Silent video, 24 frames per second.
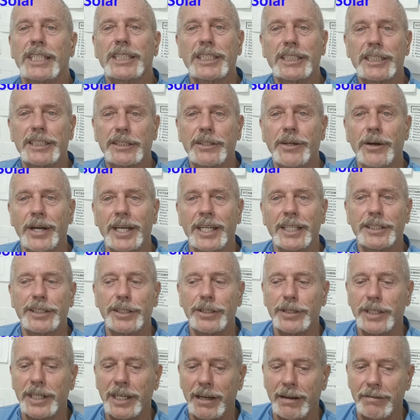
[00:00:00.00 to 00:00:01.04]
this is going
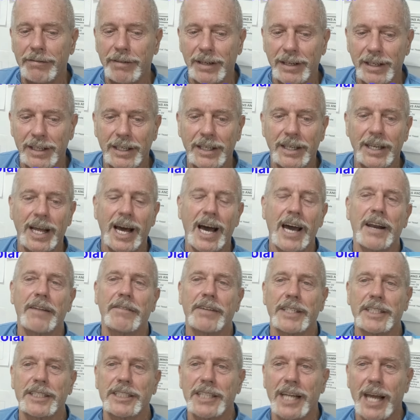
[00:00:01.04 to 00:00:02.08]
to give a lot of
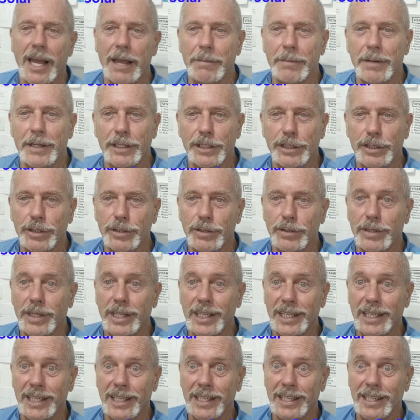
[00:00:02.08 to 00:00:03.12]
excitement
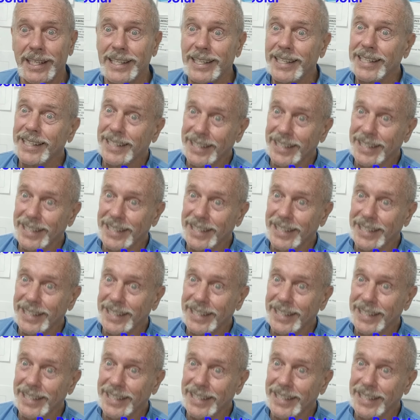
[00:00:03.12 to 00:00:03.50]
to